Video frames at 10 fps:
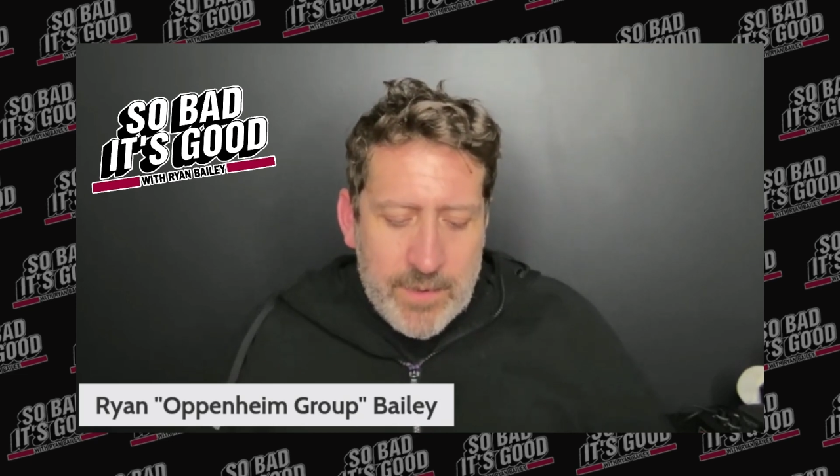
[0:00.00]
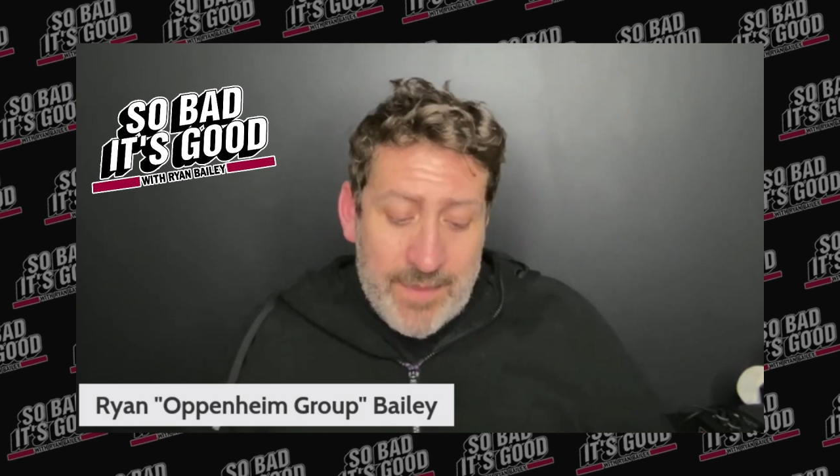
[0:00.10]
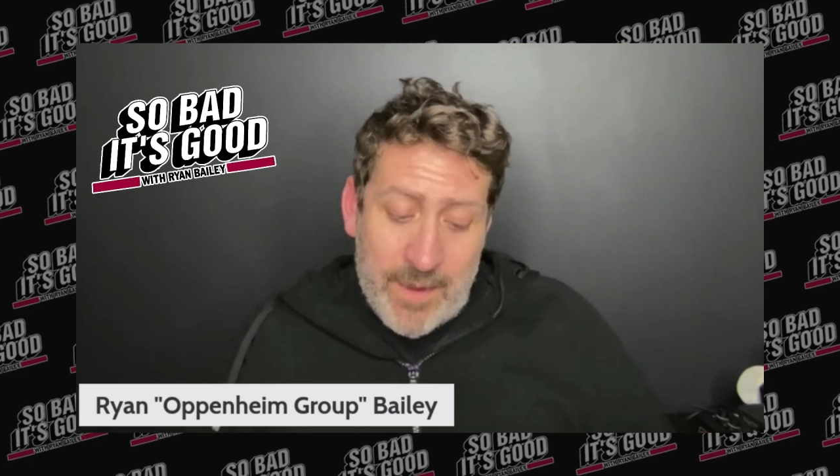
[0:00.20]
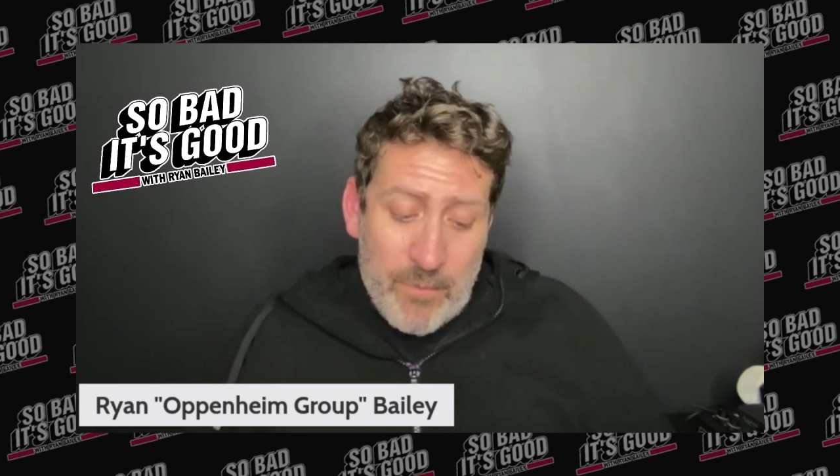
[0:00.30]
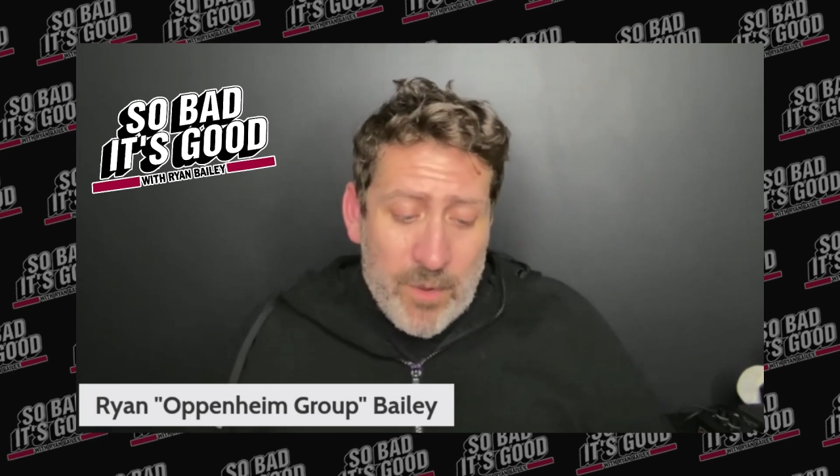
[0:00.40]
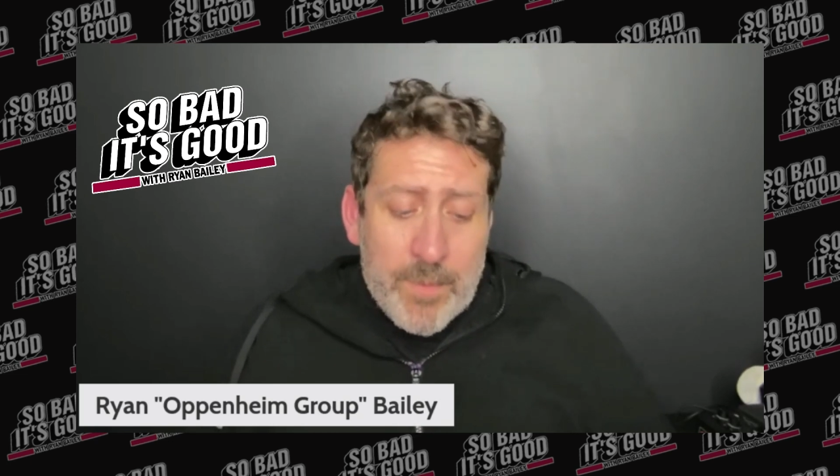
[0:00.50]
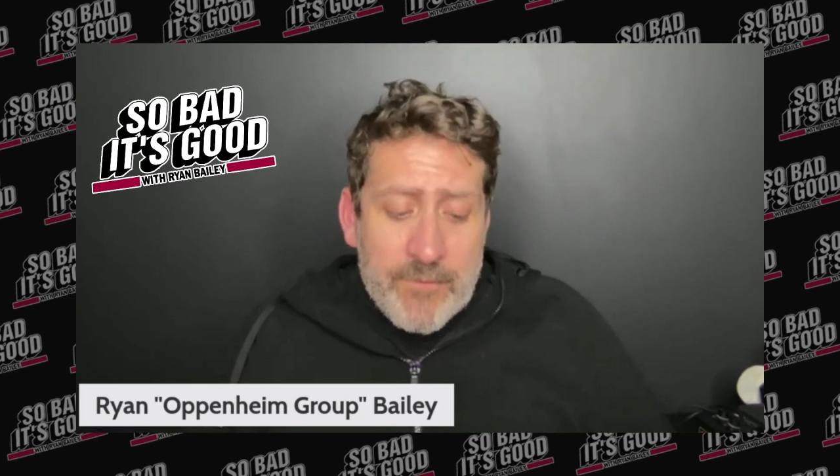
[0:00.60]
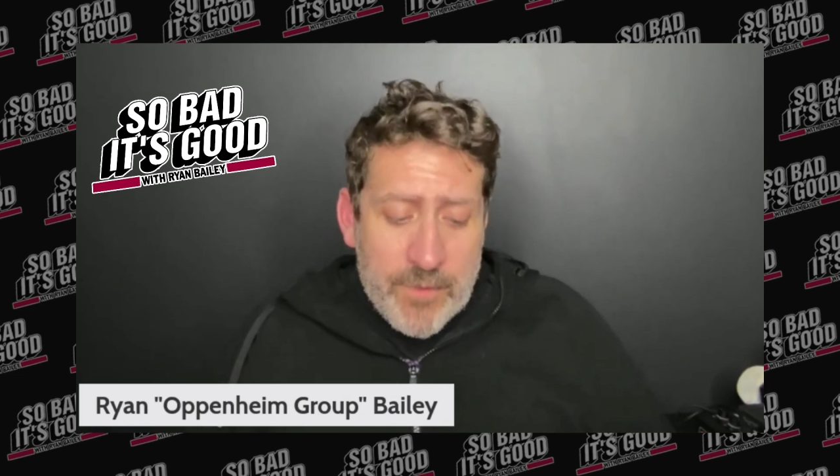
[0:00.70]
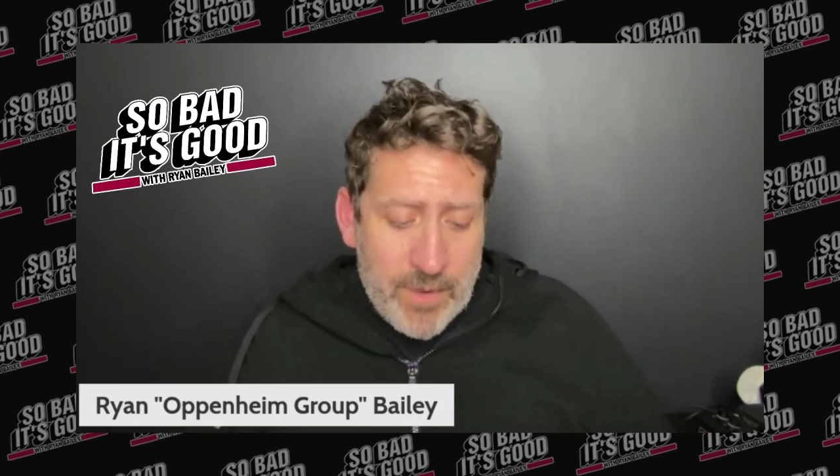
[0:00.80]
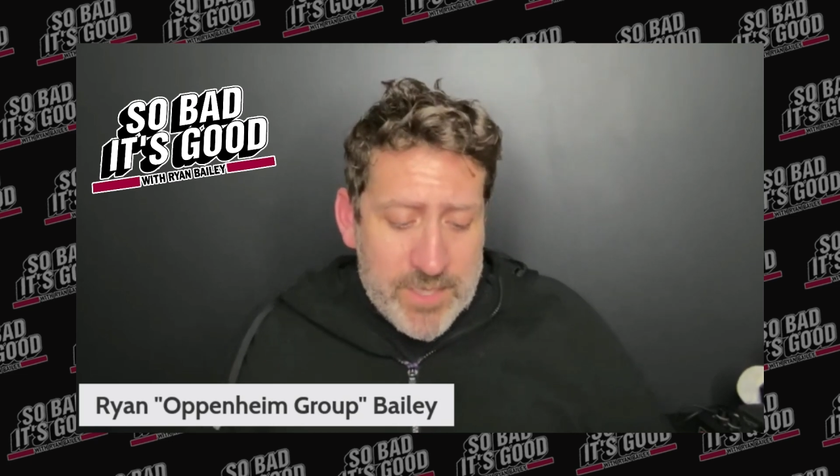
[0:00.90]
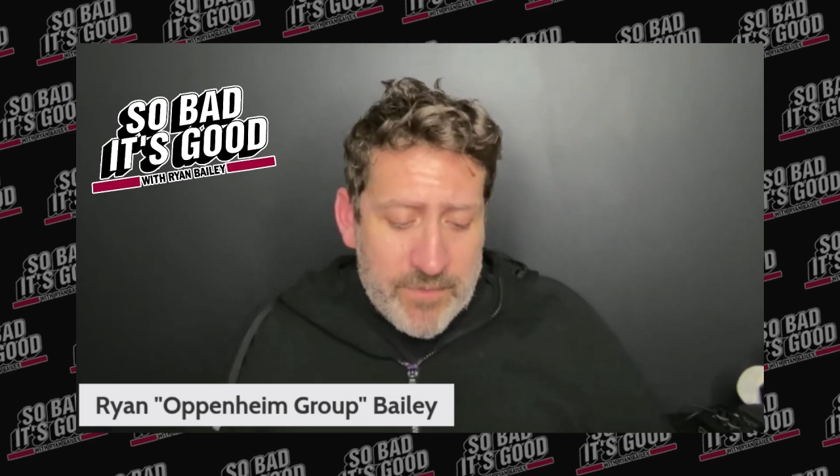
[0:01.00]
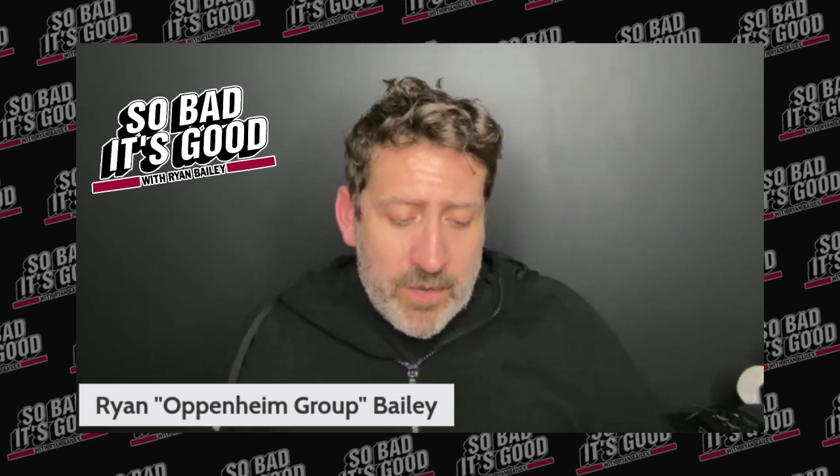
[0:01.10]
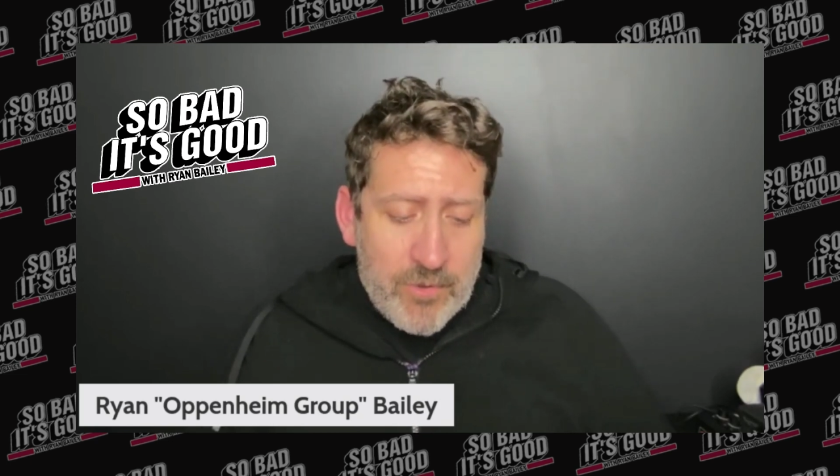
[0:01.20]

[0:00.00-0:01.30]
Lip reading: and they will be for the rest of their